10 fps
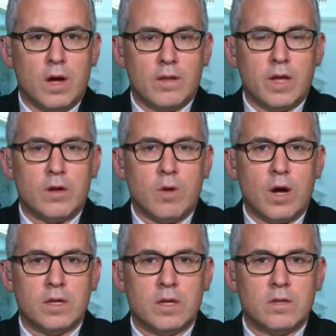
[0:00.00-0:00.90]
that
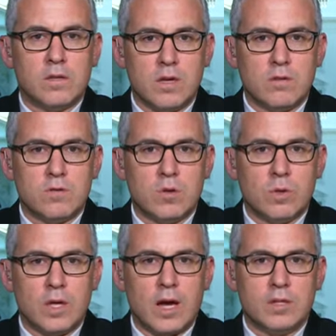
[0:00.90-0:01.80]
Iran continues to
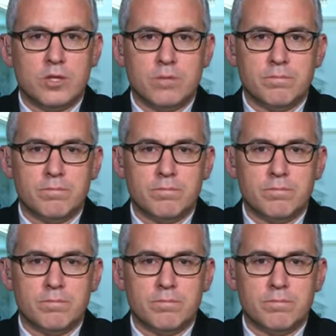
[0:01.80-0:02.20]
engage in.